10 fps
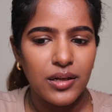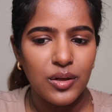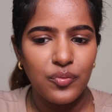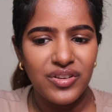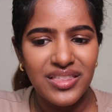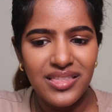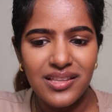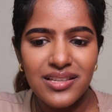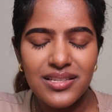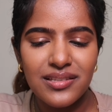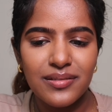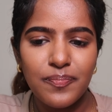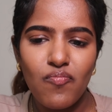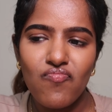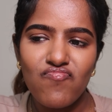But with this,
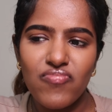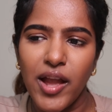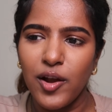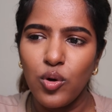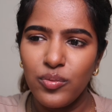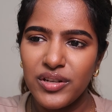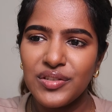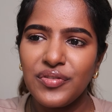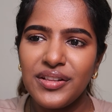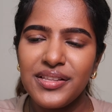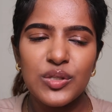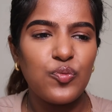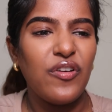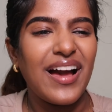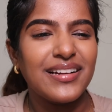I always feel this
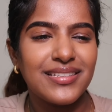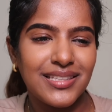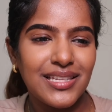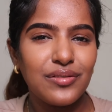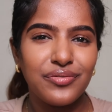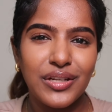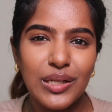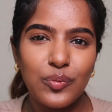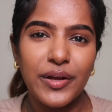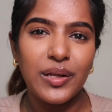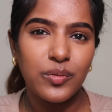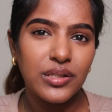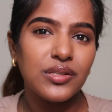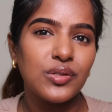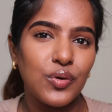waxy feel whenever
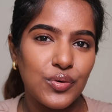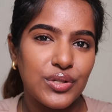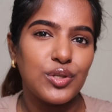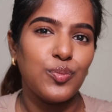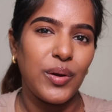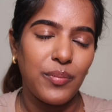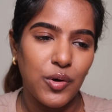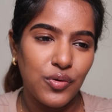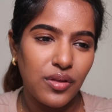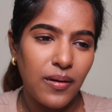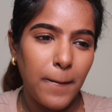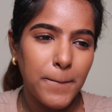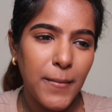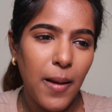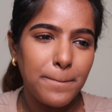this goes into my mouth.
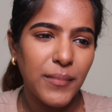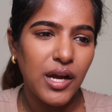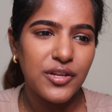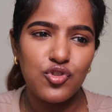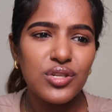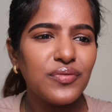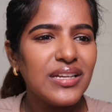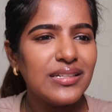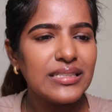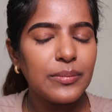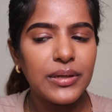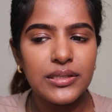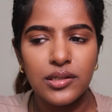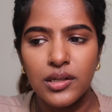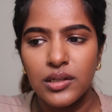It just feels a bit
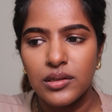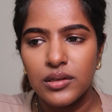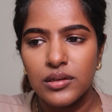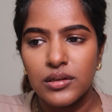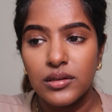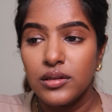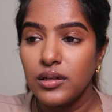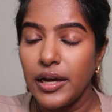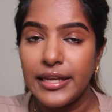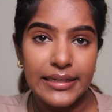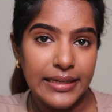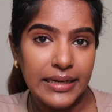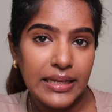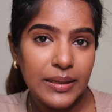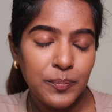
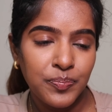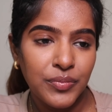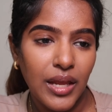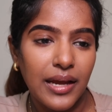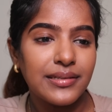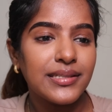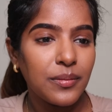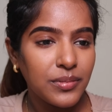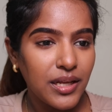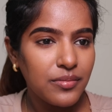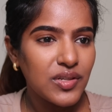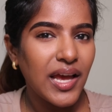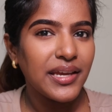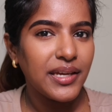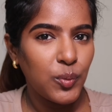irritating, and sometimes
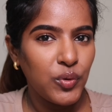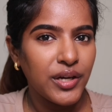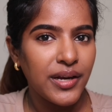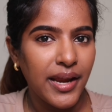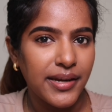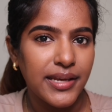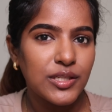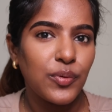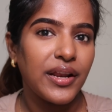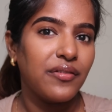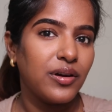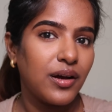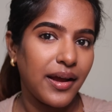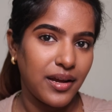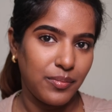I get weird headaches whenever
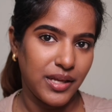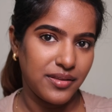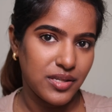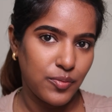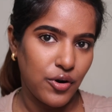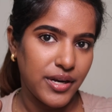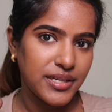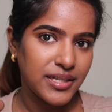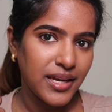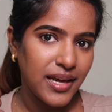I apply this product.